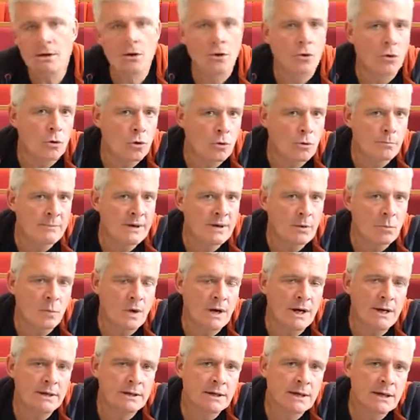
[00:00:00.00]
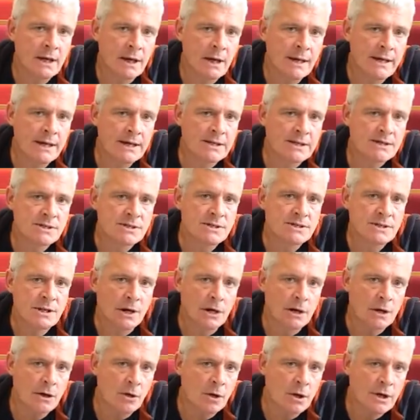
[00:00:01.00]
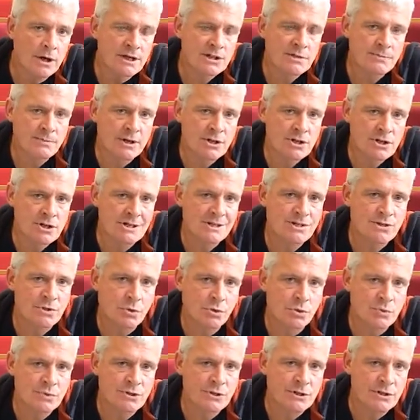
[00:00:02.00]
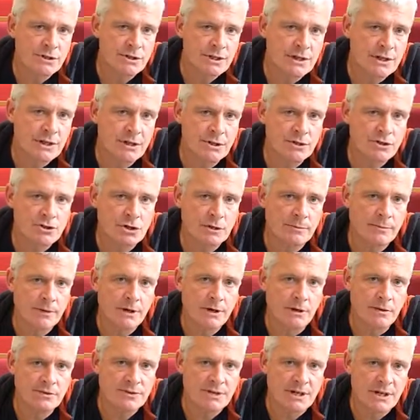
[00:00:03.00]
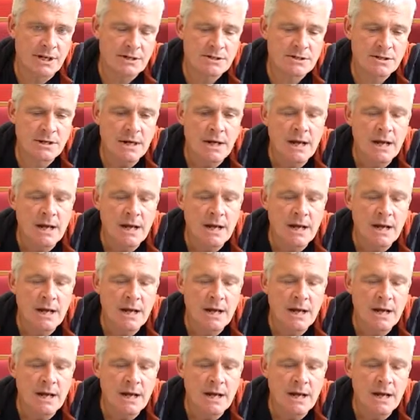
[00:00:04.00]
or MYT1 kinases expression is altered in a tumour context.